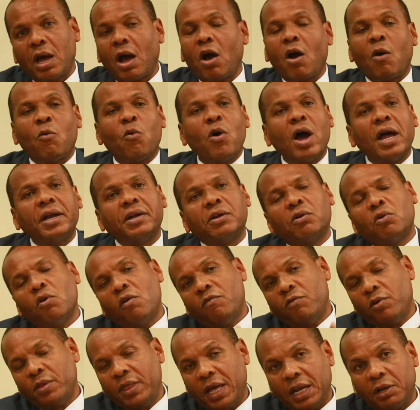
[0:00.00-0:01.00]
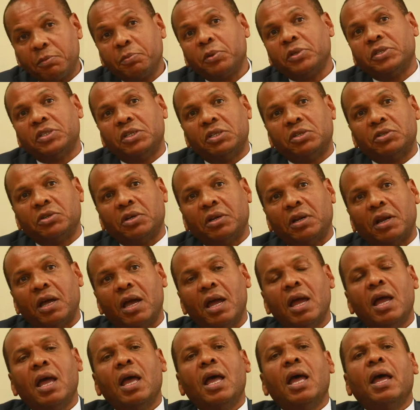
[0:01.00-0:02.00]
A ward, go for that position.
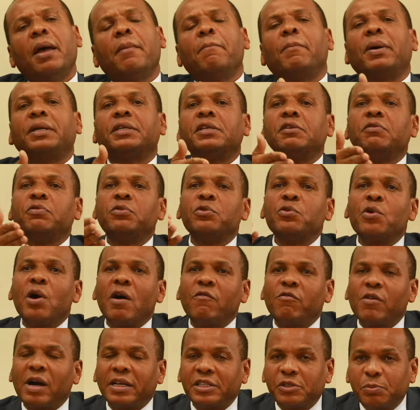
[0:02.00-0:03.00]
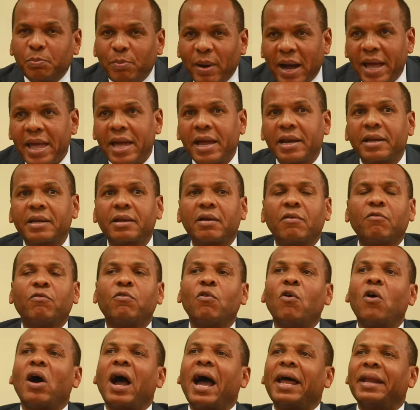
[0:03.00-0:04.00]
But if you have aspired
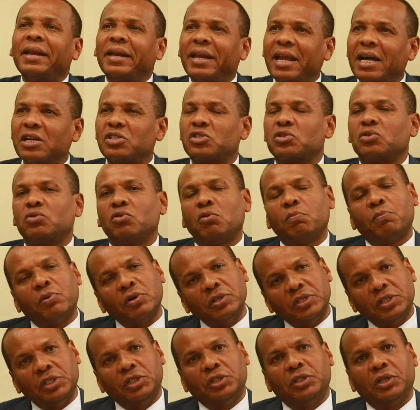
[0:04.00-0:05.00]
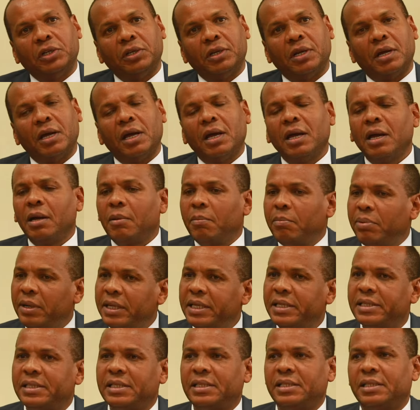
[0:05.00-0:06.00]
for a national position,
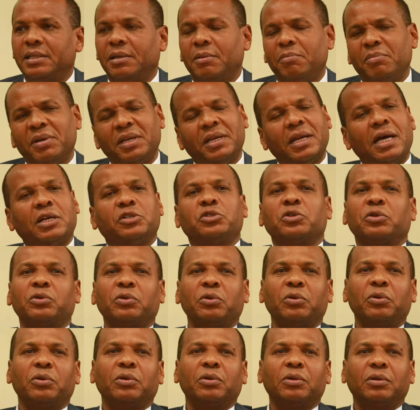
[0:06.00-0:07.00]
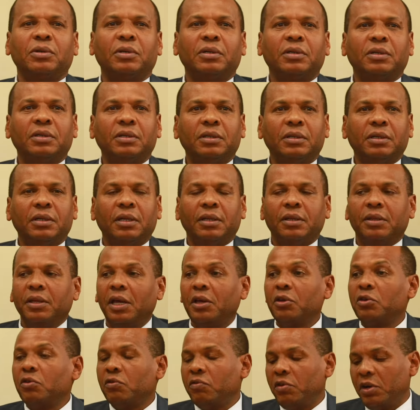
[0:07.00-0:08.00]
please be national.
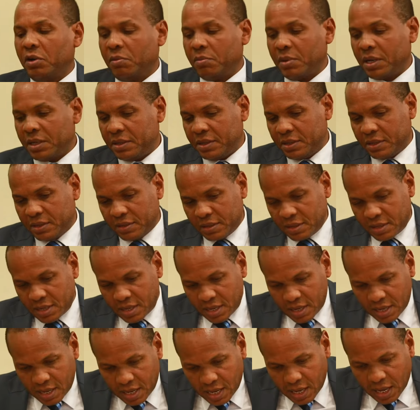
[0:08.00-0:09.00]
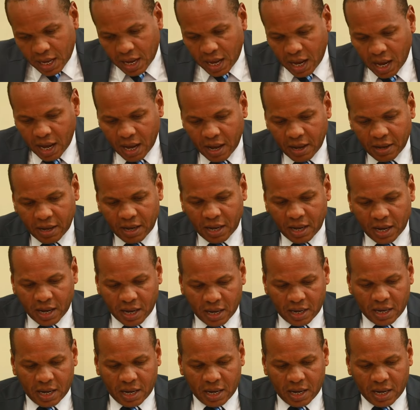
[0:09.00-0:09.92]
Thank you very much.